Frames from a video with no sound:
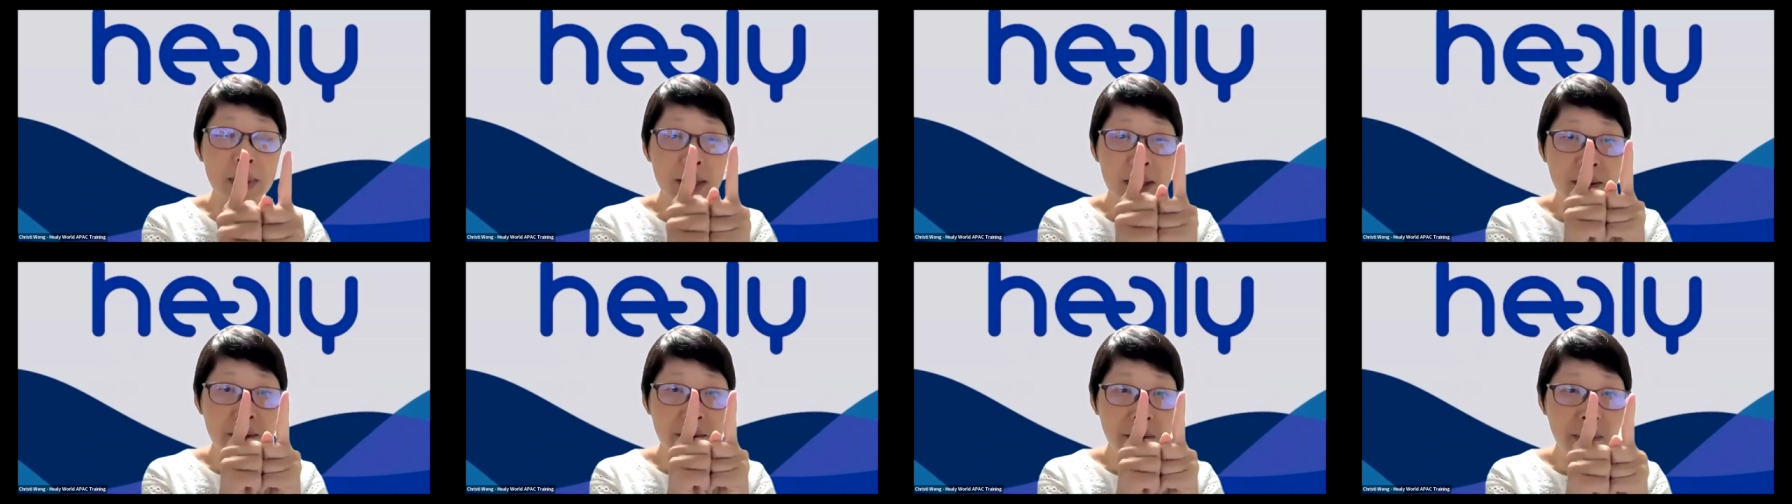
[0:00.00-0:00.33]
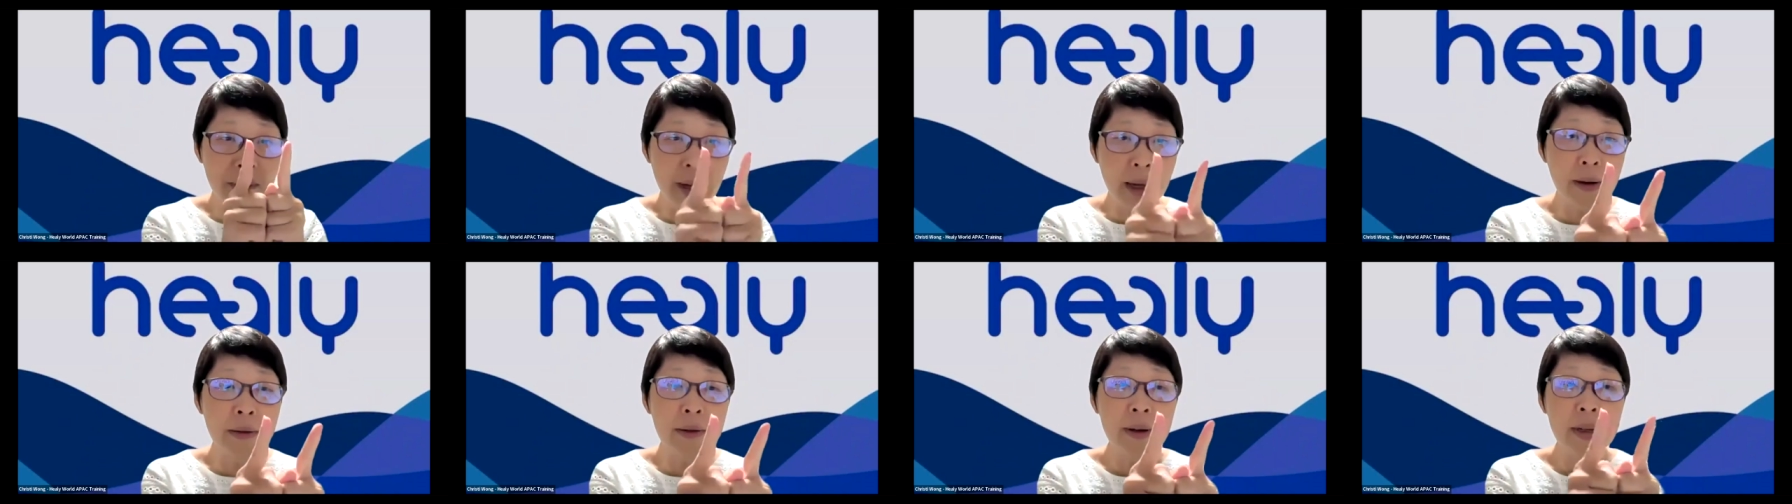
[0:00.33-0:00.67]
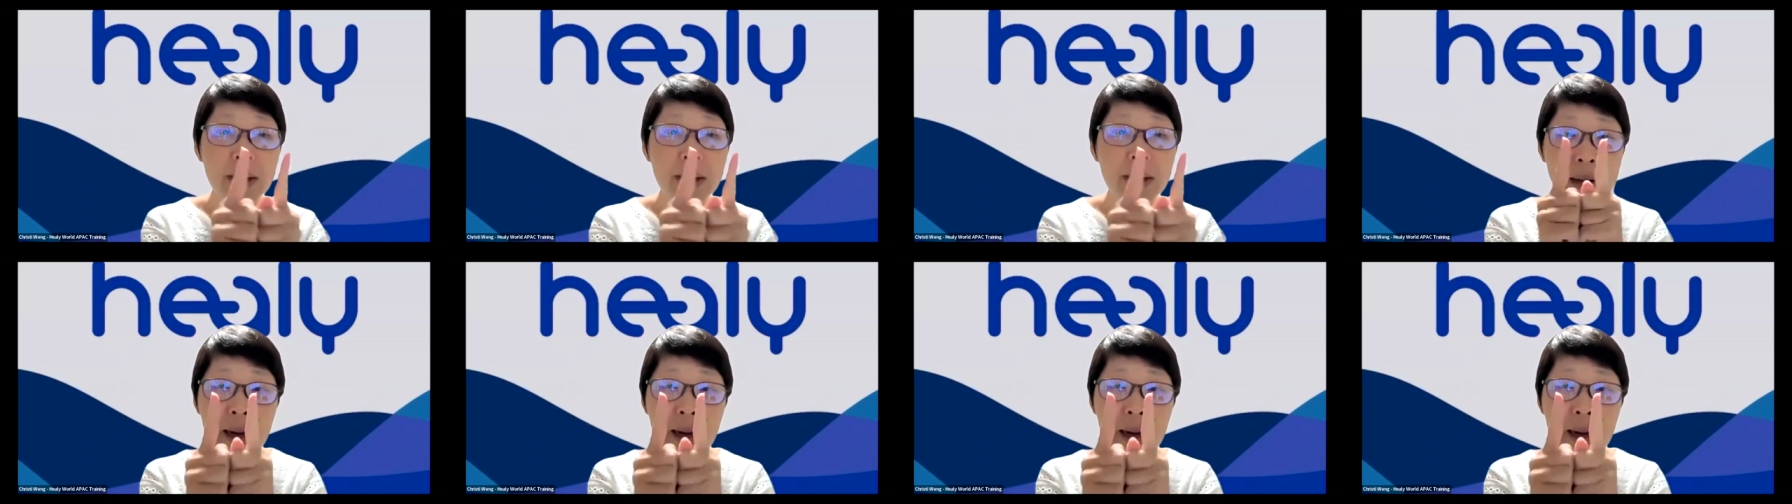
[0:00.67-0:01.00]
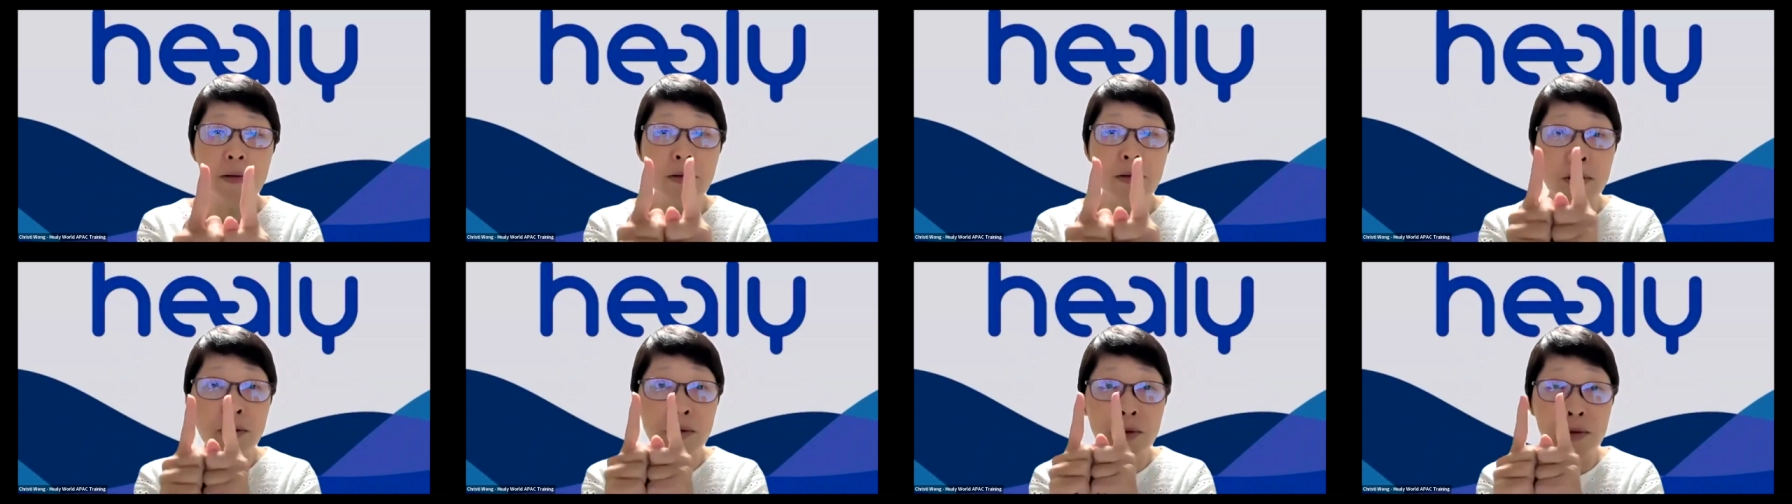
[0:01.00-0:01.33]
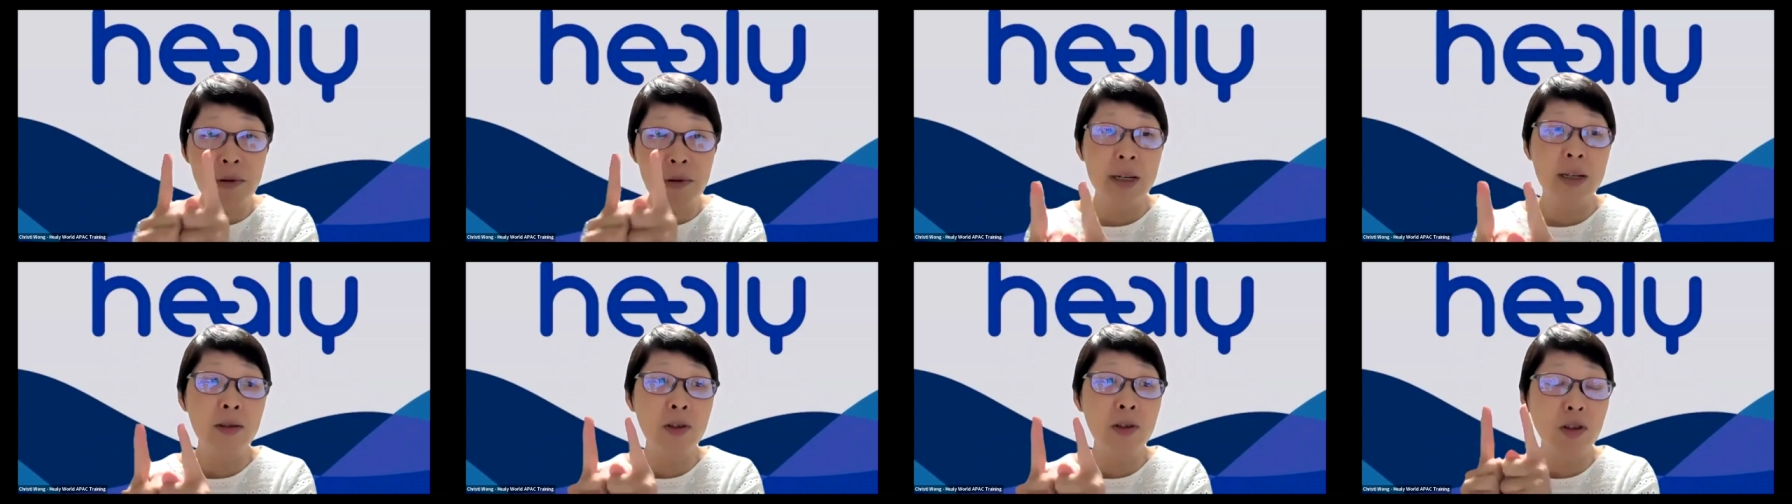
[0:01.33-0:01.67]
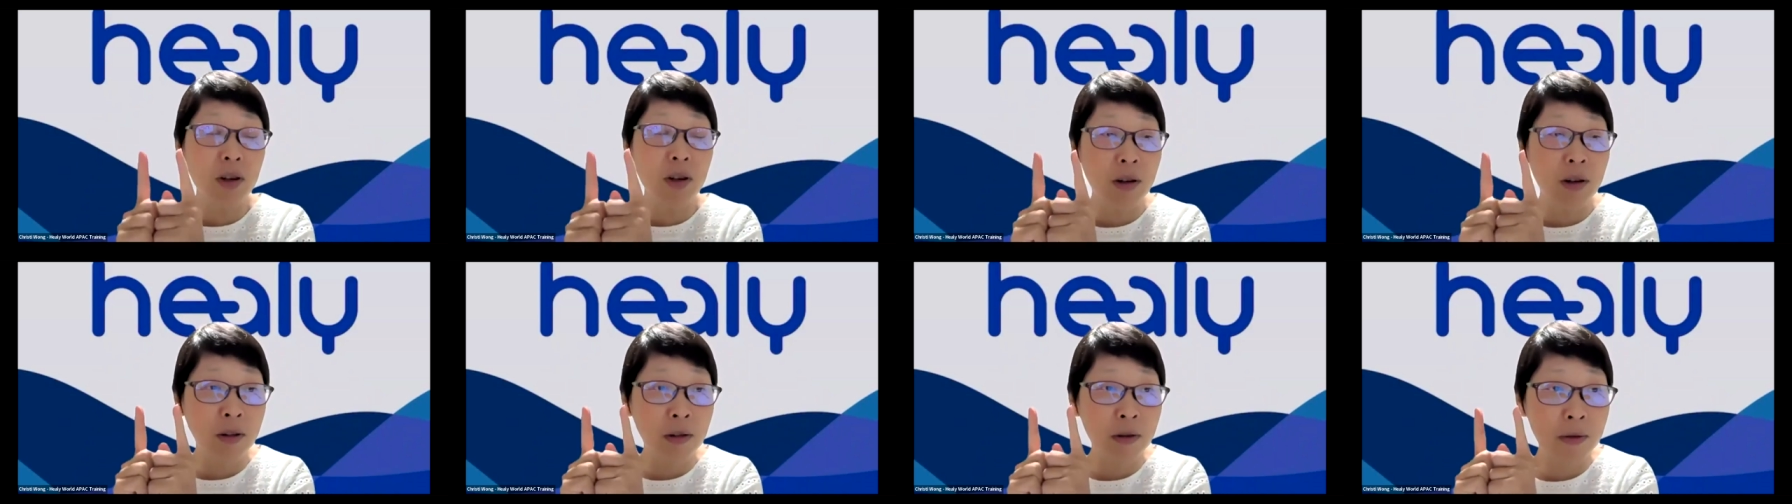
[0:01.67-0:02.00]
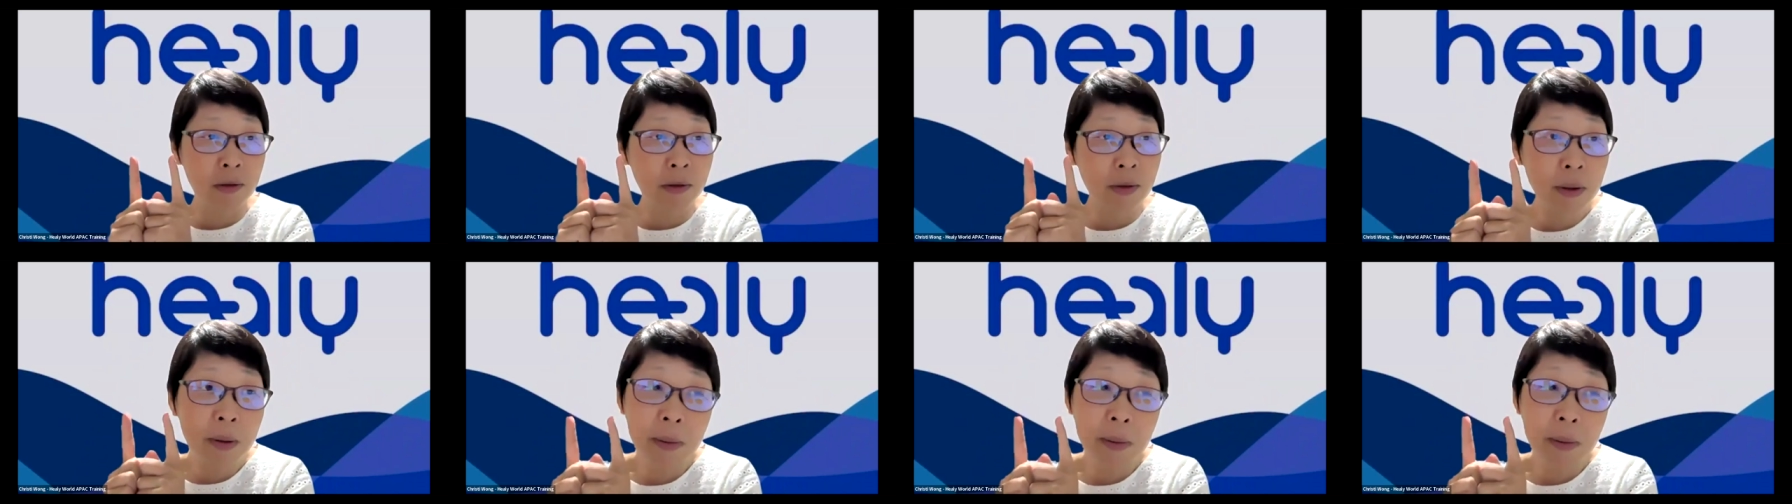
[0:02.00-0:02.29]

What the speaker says: is a very narrow range of